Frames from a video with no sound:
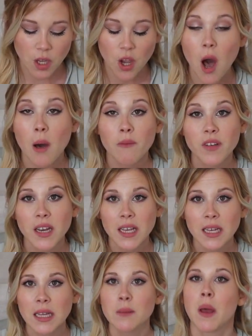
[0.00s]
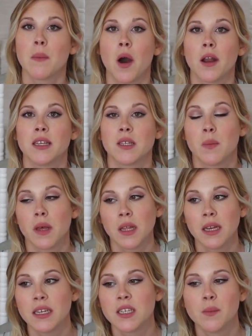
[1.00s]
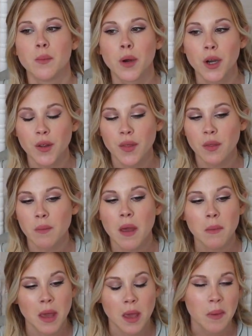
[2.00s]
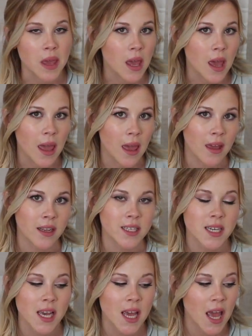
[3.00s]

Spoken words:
confident in my body's ability to birth my baby, and